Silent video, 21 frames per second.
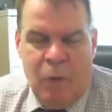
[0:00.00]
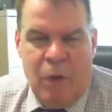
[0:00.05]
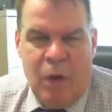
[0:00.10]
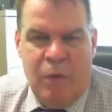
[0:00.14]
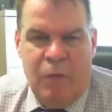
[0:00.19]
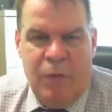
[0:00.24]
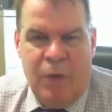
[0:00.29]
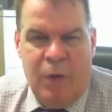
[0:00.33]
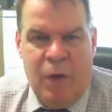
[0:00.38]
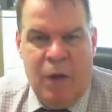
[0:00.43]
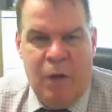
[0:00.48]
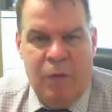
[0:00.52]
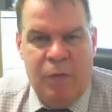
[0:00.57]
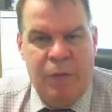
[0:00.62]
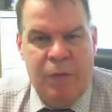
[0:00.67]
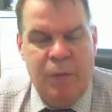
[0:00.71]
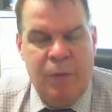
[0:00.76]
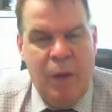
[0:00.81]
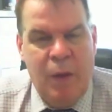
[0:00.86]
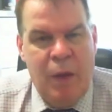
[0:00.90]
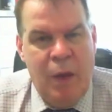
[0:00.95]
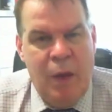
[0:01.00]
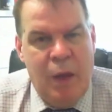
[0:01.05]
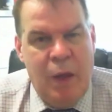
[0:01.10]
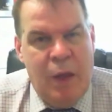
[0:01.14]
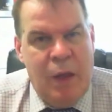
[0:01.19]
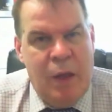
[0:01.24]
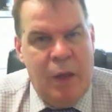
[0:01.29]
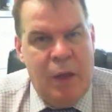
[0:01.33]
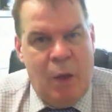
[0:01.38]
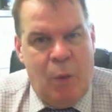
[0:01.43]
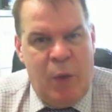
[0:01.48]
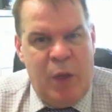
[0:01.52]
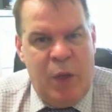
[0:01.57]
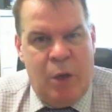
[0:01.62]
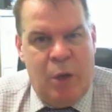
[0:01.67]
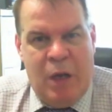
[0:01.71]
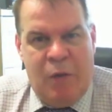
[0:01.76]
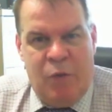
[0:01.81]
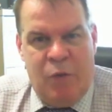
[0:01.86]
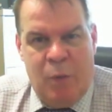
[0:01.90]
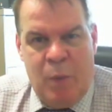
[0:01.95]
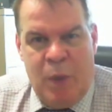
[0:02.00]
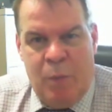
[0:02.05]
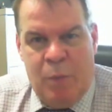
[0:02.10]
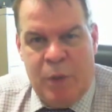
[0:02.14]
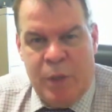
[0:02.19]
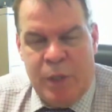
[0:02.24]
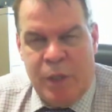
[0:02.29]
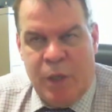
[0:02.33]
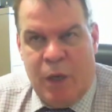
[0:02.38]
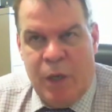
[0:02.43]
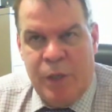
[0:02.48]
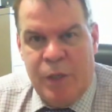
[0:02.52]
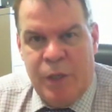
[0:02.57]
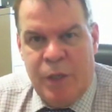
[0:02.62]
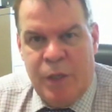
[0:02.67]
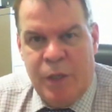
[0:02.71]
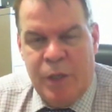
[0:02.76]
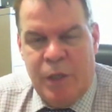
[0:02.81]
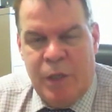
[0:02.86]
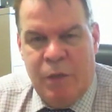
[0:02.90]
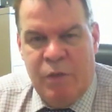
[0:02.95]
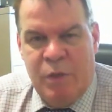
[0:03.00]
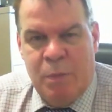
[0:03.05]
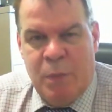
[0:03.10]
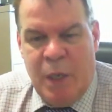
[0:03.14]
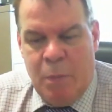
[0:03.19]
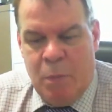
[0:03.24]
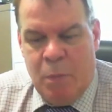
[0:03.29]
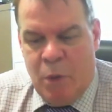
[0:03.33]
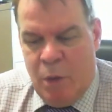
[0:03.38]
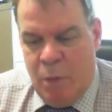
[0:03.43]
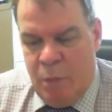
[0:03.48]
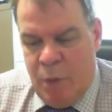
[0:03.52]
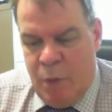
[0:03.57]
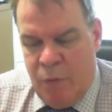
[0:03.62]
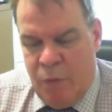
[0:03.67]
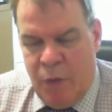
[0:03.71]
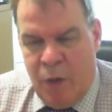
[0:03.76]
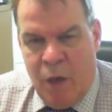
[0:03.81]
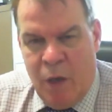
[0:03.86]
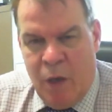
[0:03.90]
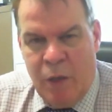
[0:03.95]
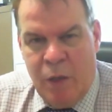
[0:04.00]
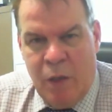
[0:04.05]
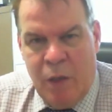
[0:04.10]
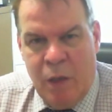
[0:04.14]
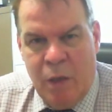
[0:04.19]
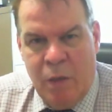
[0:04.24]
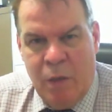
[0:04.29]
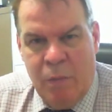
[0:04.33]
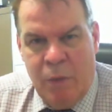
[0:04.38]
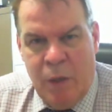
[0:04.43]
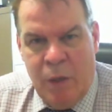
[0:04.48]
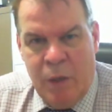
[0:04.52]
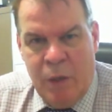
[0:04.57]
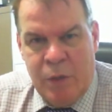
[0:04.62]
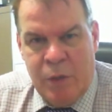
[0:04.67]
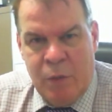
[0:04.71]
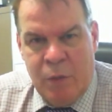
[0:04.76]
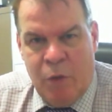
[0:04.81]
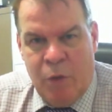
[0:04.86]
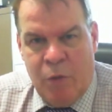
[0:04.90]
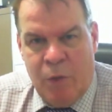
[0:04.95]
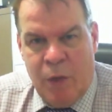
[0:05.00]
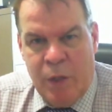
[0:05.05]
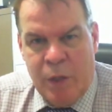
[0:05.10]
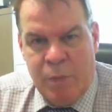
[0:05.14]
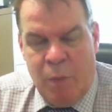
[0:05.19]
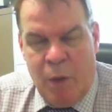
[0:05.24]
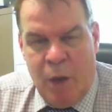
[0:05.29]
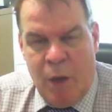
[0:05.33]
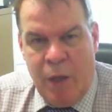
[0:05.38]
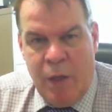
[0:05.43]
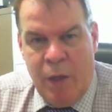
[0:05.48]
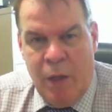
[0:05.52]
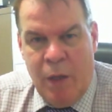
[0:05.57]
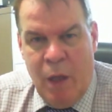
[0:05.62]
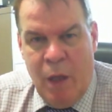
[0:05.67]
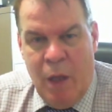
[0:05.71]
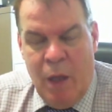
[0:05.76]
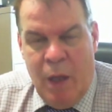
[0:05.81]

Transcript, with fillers: All right, fair enough. Now we don't have to be precise, it just gives people a bit of an idea mm-hmm. as to what transpired.